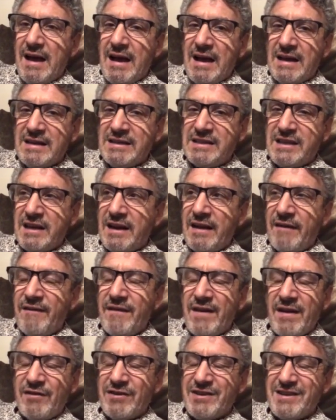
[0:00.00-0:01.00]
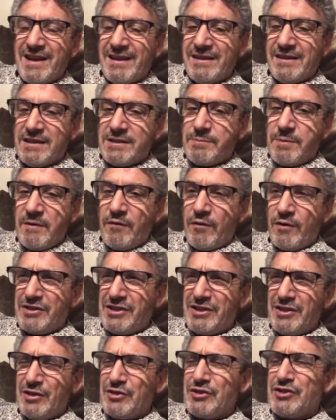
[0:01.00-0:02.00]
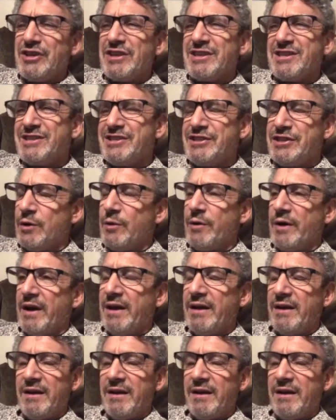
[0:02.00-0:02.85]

I said, I've never done this before. She goes, just do it.